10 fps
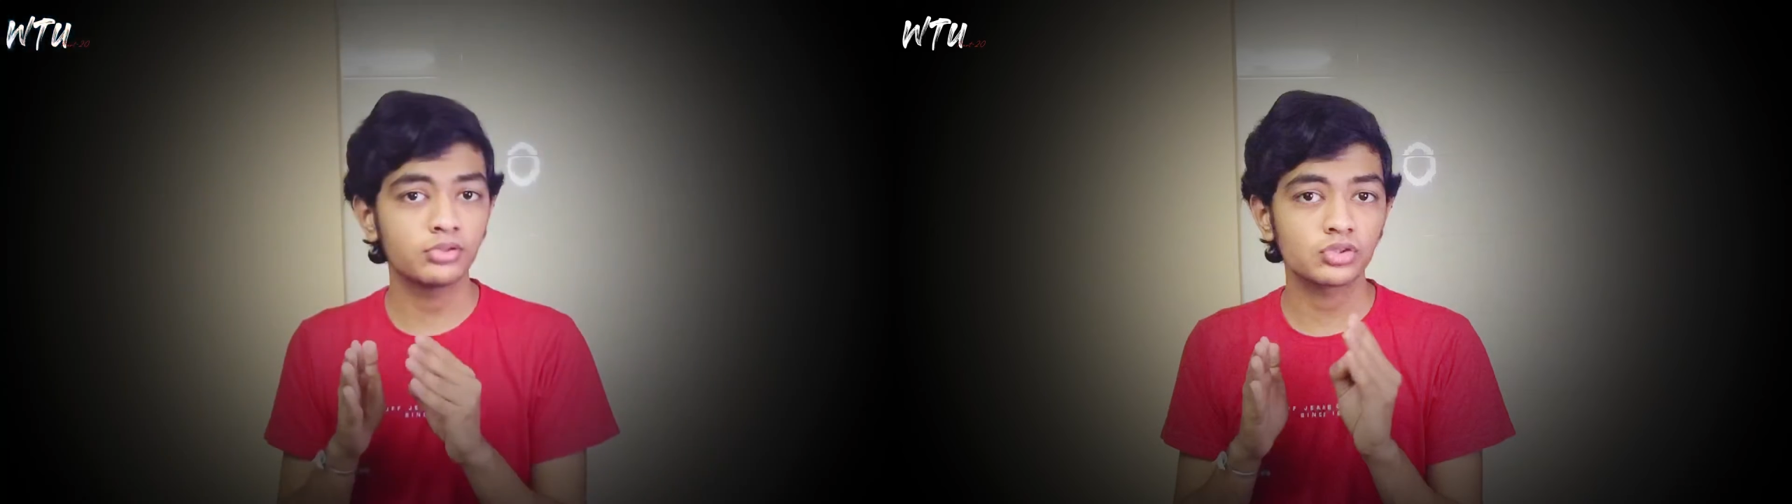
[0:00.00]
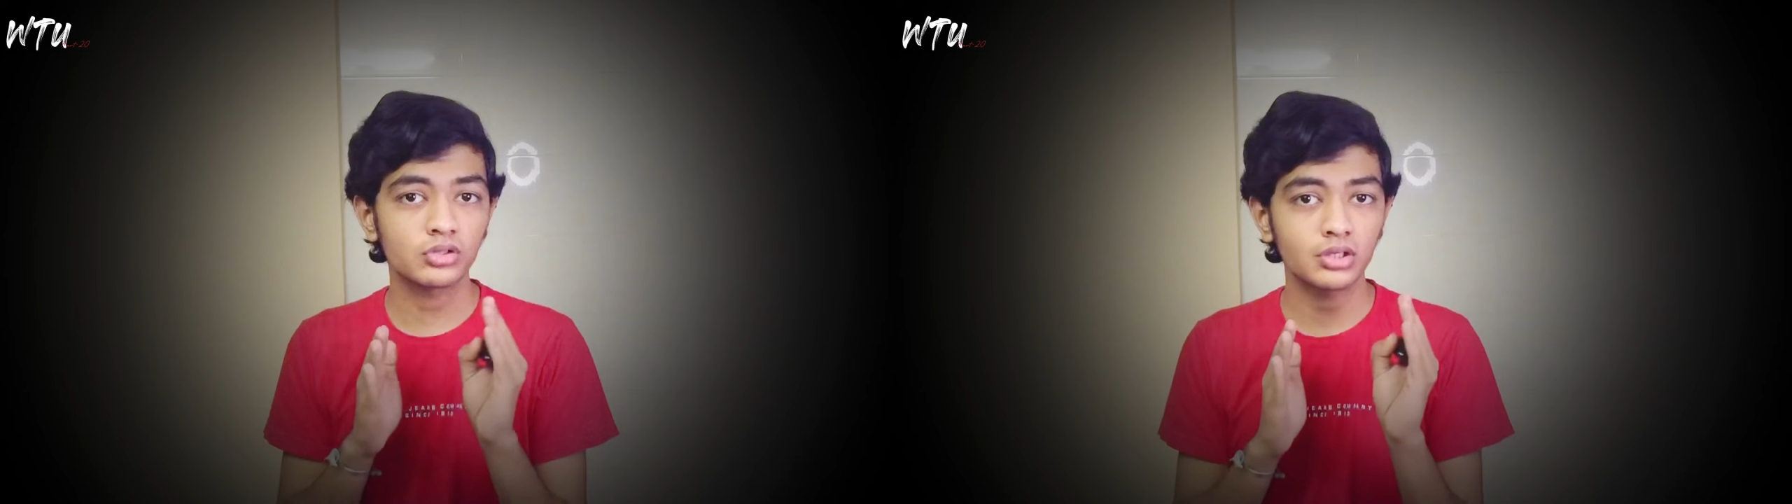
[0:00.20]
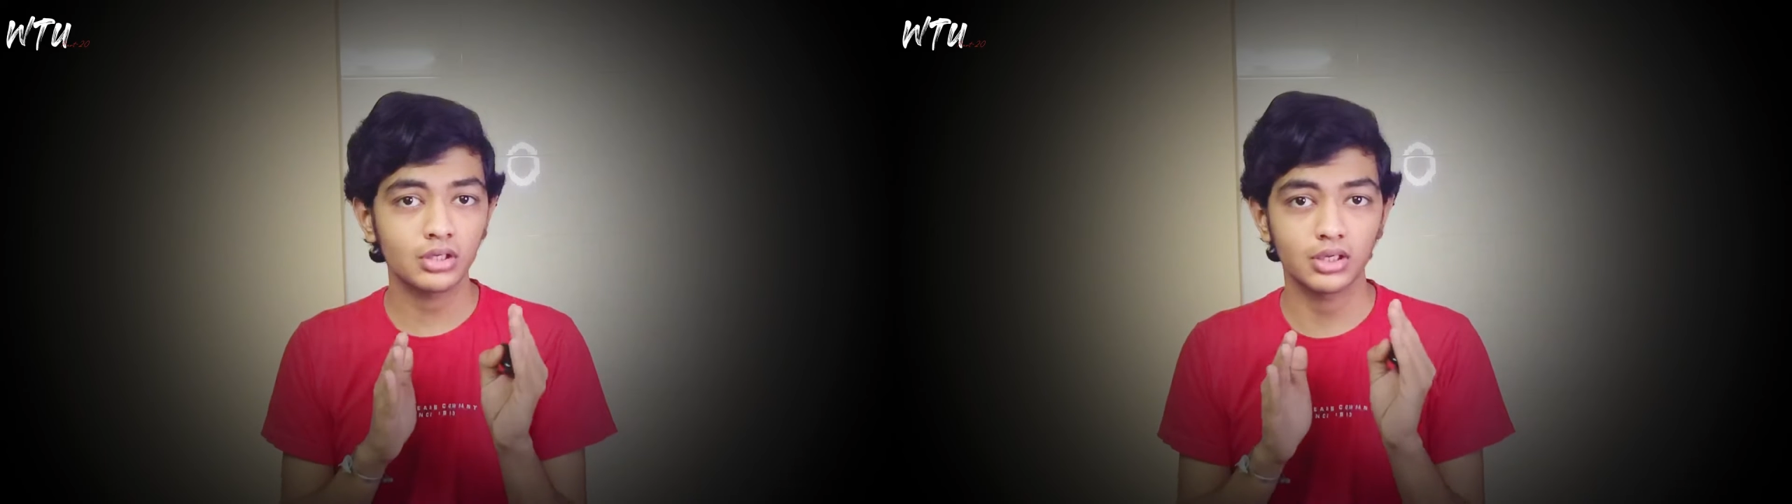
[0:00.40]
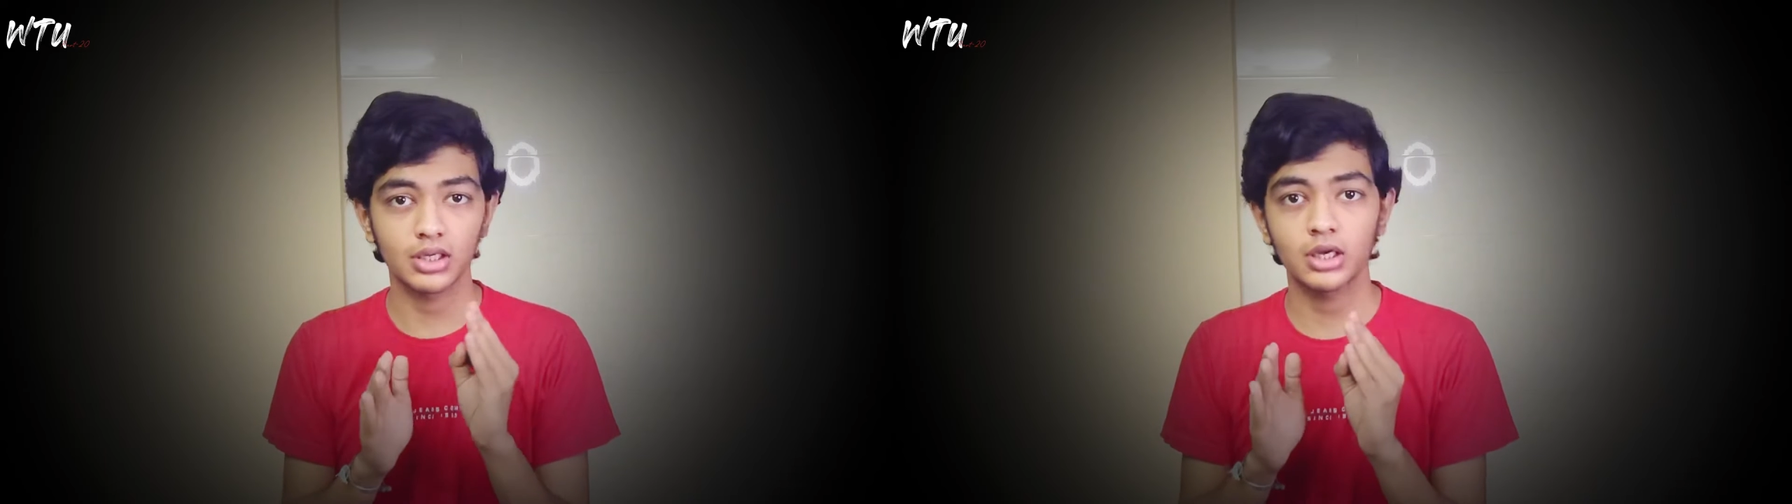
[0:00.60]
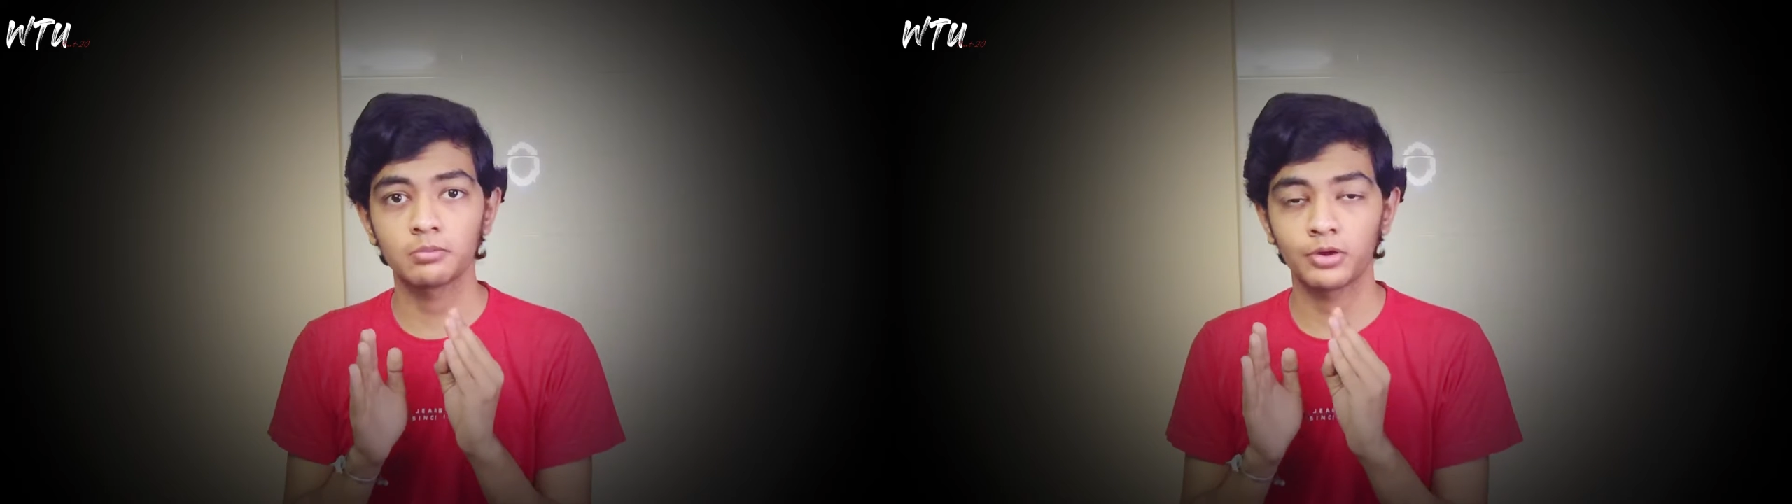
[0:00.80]
featuring a
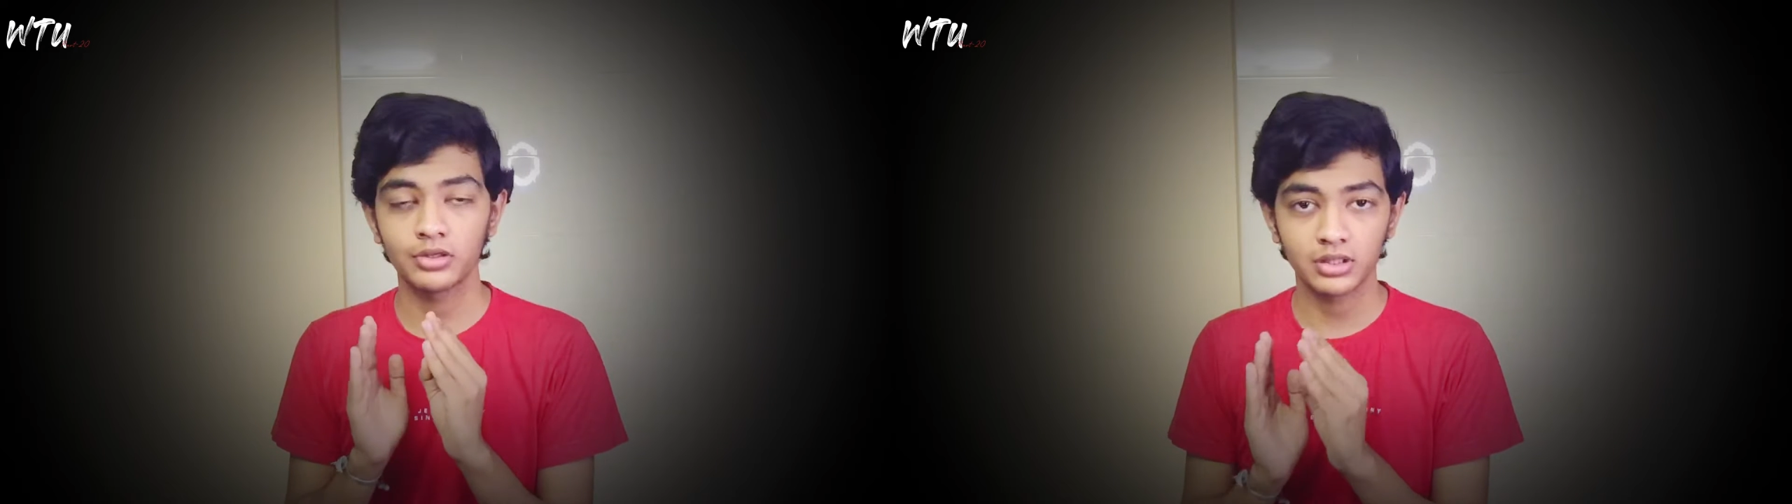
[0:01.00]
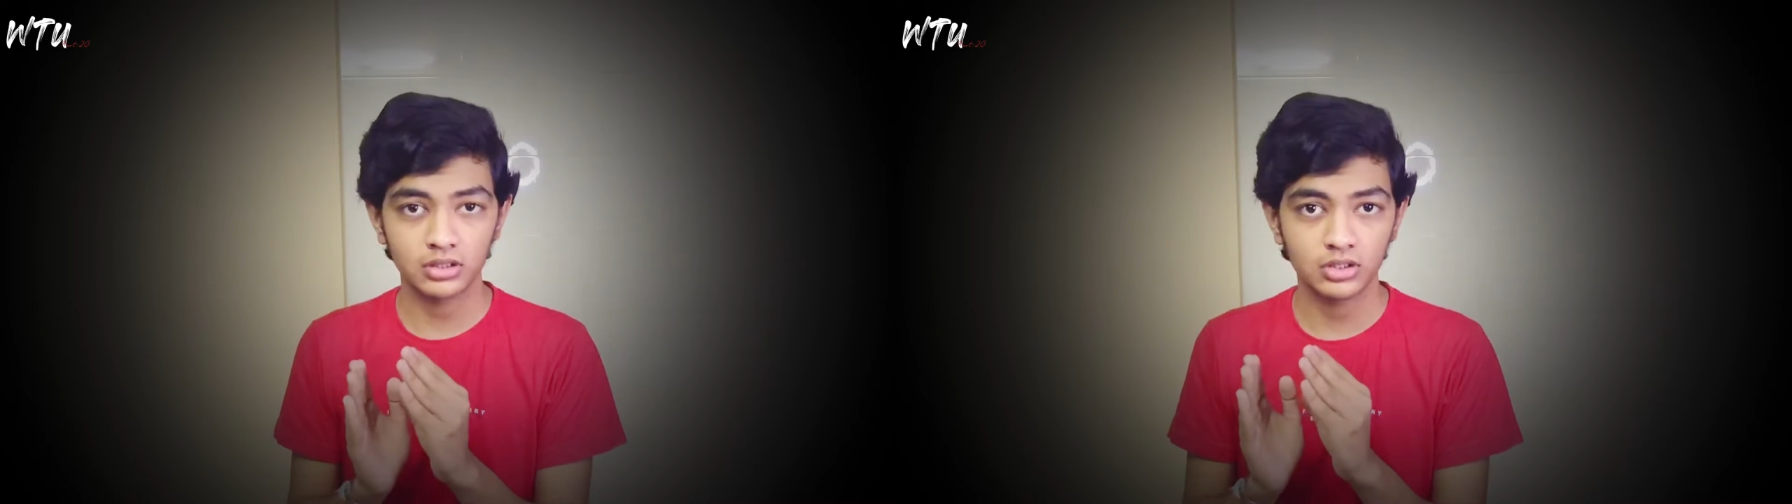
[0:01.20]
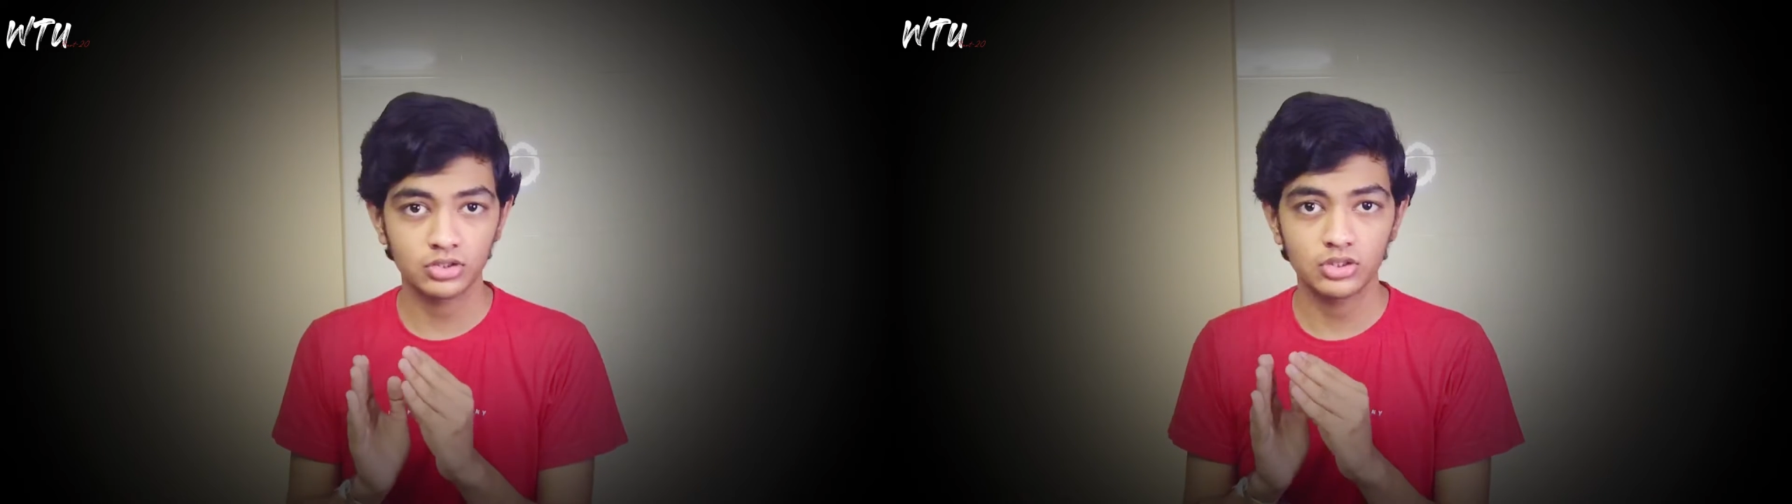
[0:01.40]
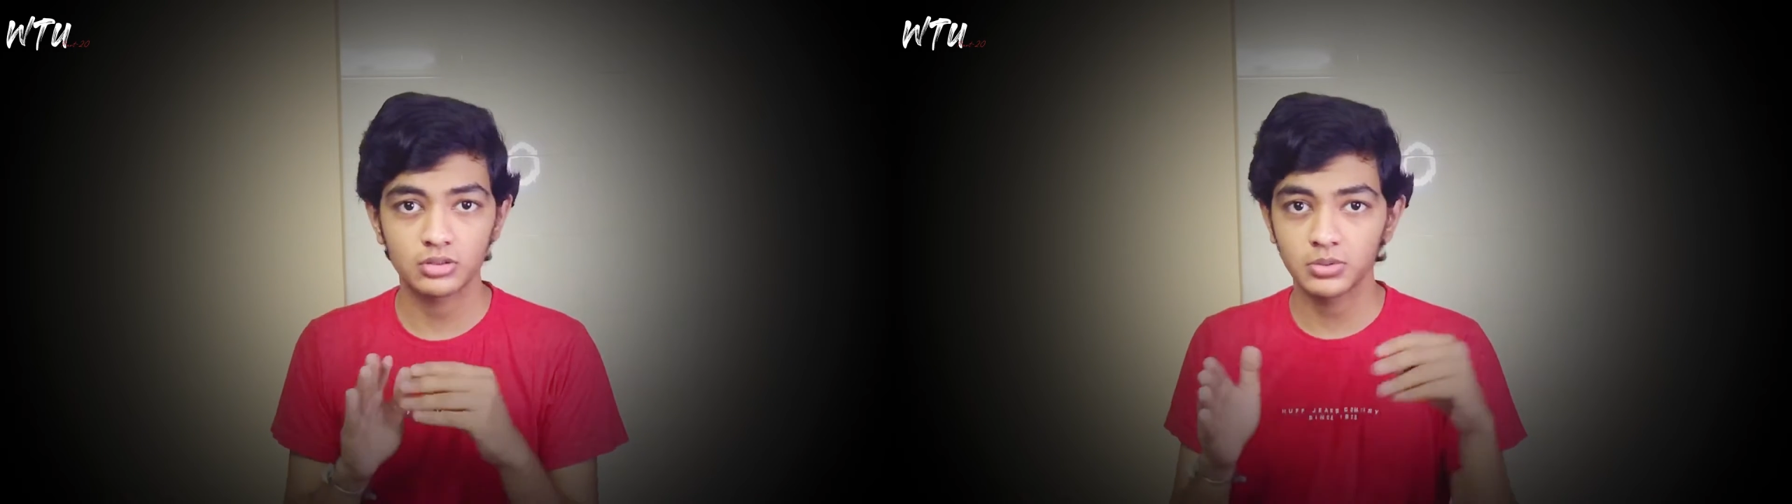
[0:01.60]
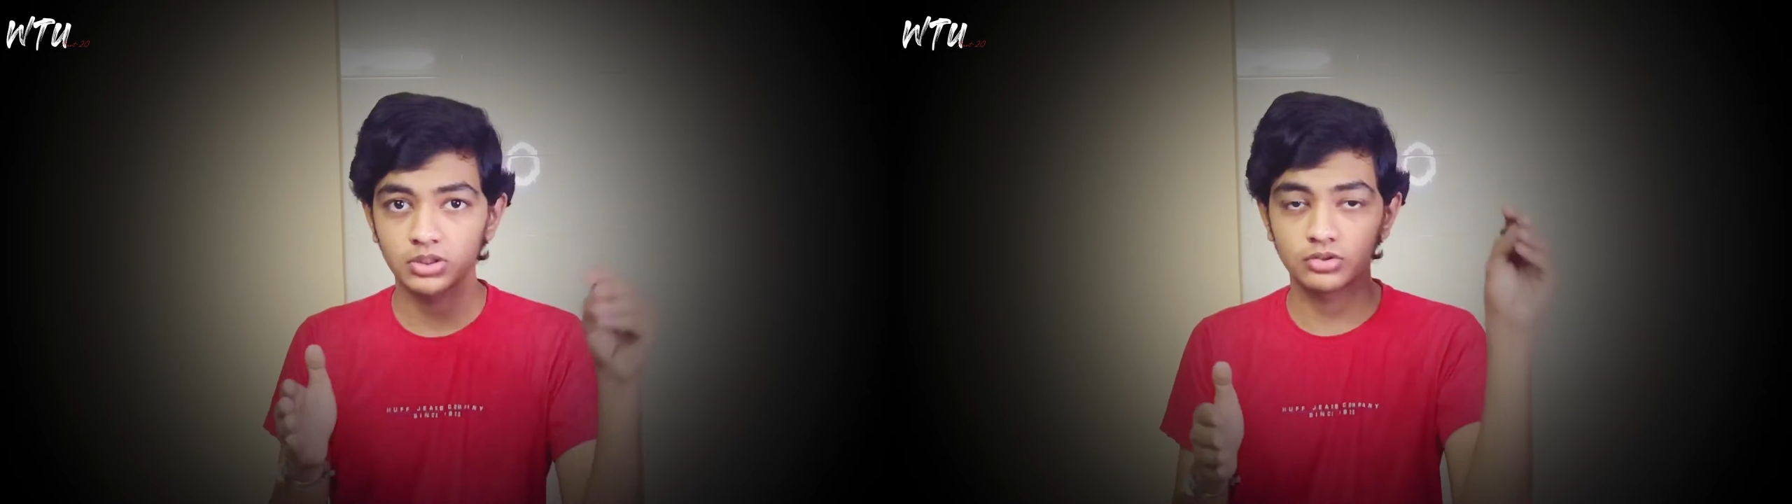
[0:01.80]
11.6 inch
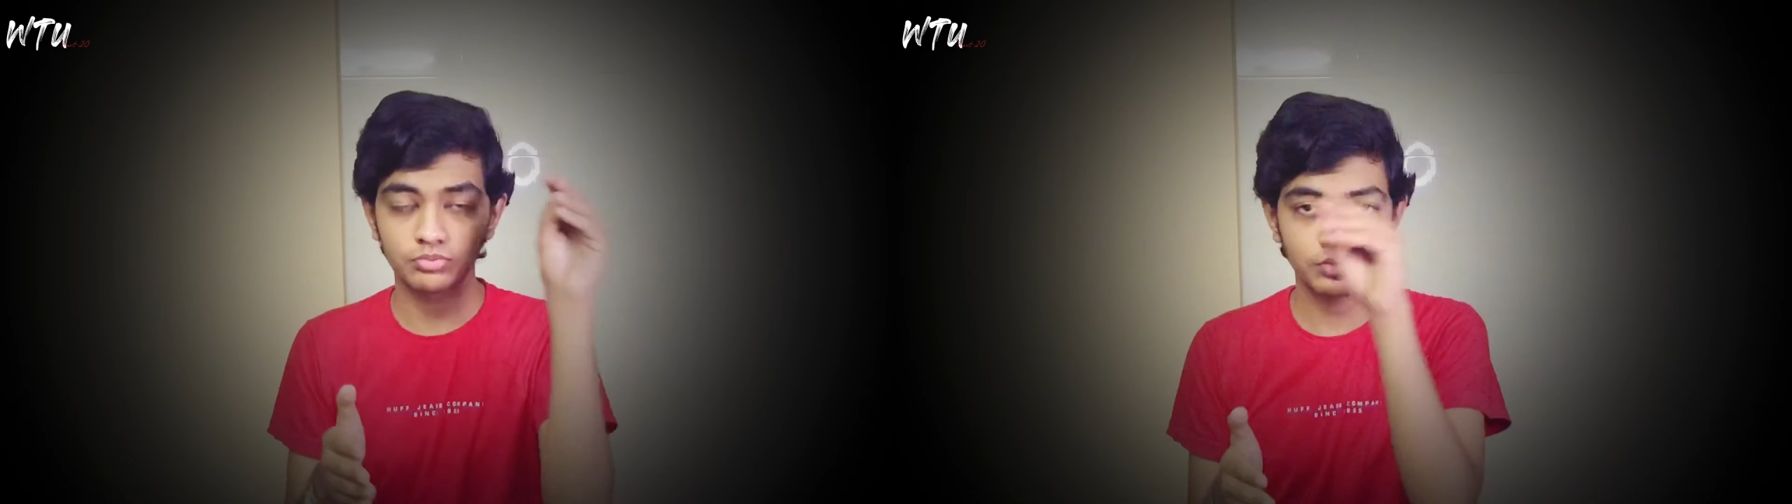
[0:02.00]
display,